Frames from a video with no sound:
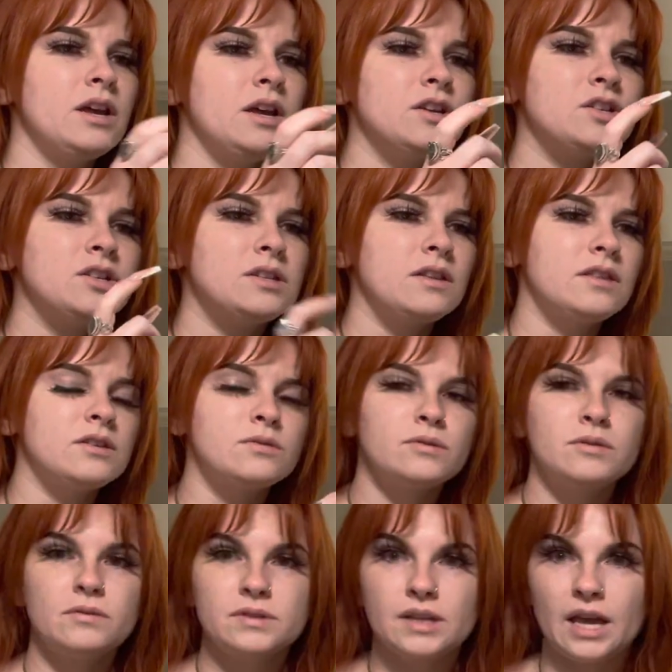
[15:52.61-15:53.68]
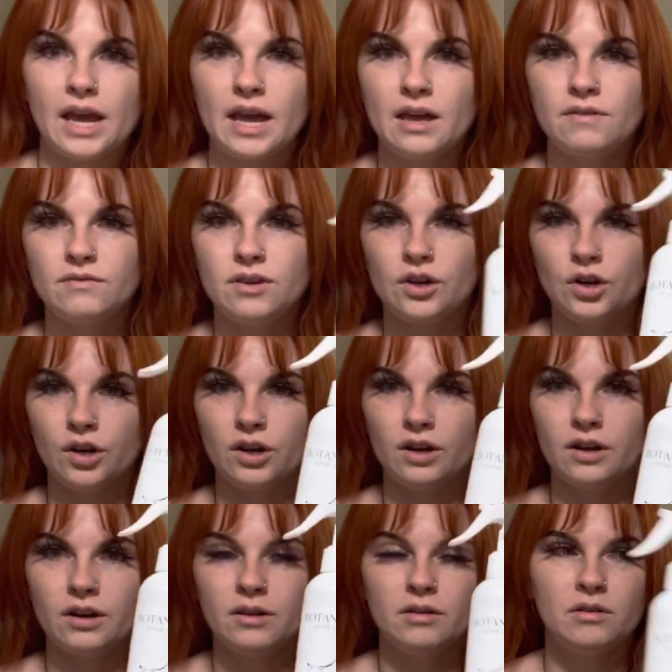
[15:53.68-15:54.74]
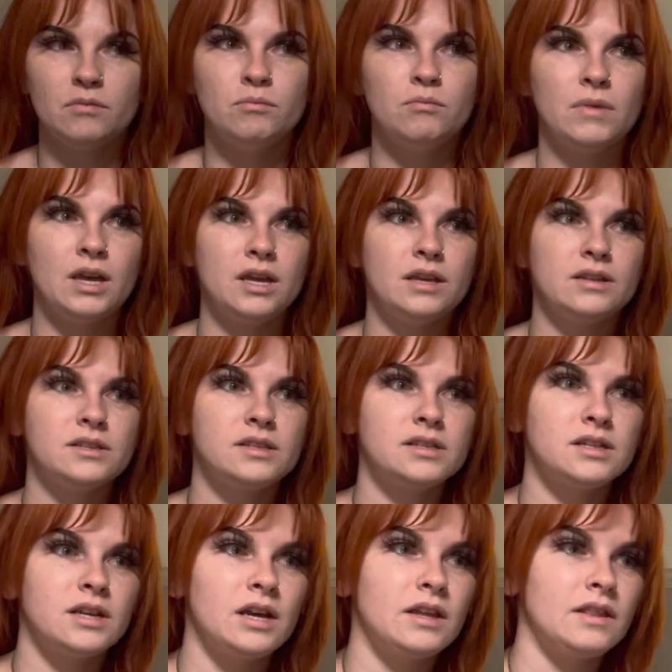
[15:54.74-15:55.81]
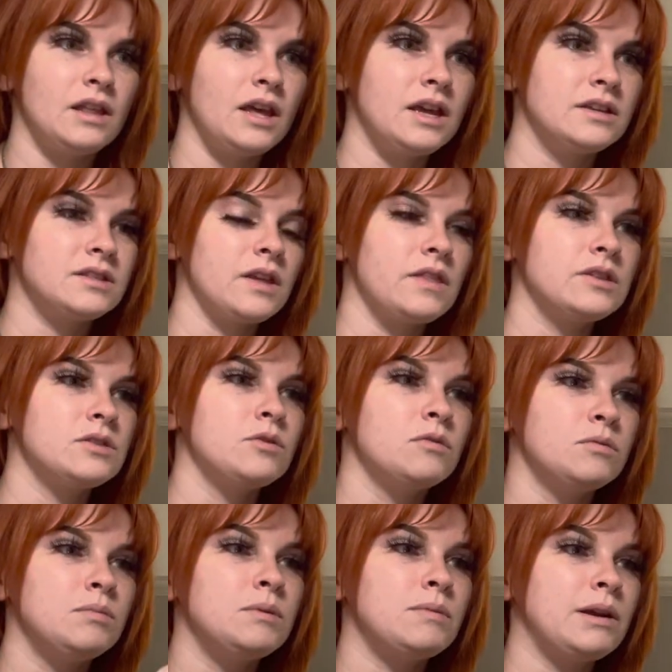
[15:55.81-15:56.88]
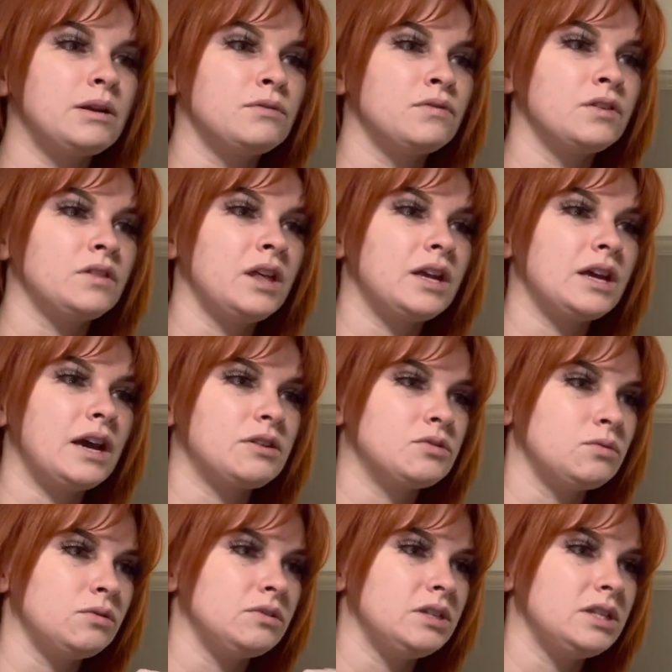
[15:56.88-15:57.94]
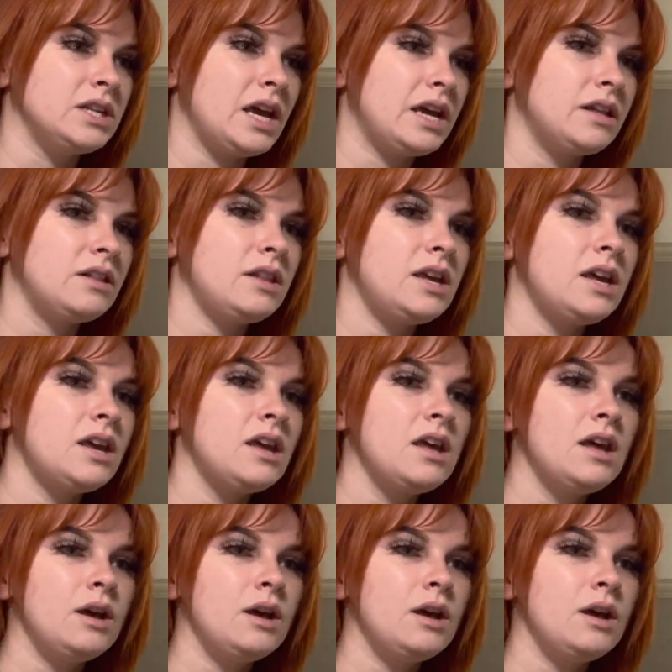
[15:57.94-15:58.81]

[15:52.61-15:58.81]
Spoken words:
She said this one was a heavier mist. And, like, said this one would be better for, like, actual detangling.